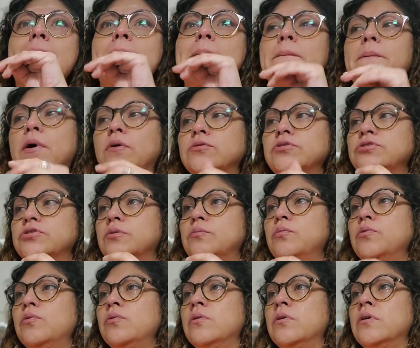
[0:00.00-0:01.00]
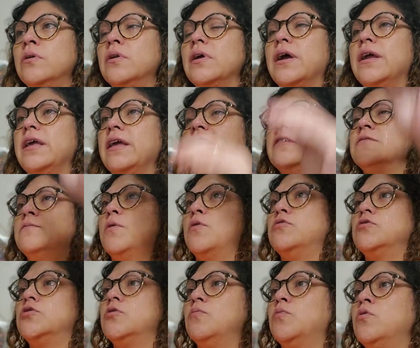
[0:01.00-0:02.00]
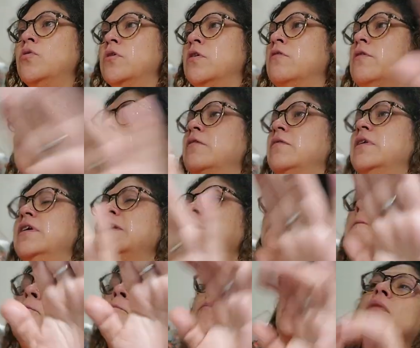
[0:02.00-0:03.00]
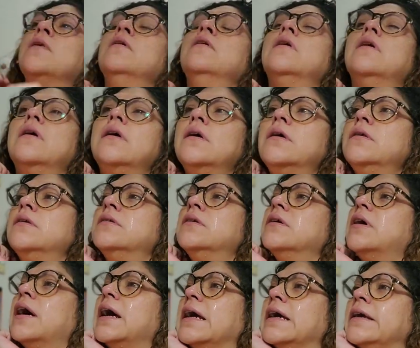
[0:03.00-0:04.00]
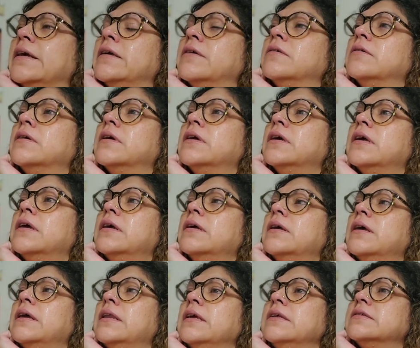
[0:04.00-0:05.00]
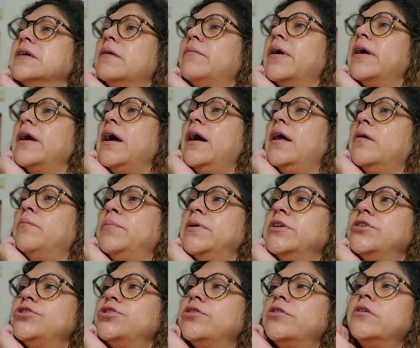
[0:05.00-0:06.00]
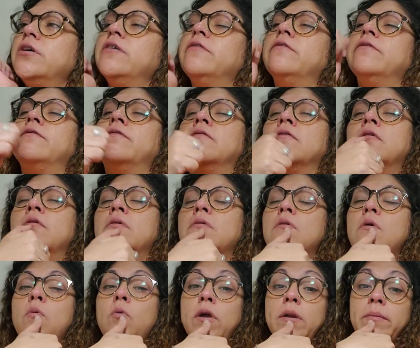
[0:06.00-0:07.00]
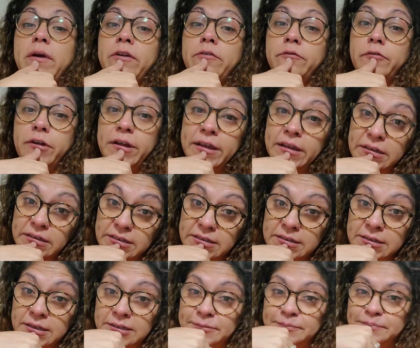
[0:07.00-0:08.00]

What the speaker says: poster board around it. And anytime I got a picture of one of my friends,